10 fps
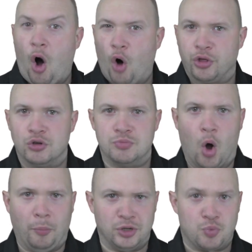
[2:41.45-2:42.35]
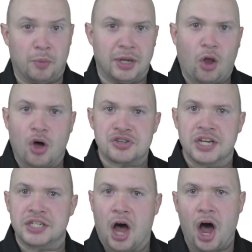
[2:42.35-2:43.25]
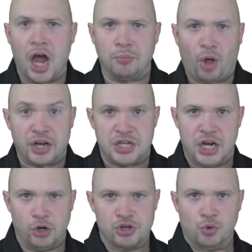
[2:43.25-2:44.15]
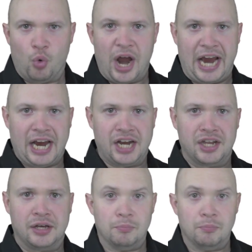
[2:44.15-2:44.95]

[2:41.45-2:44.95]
All those moments will be lost in time like tears in rain.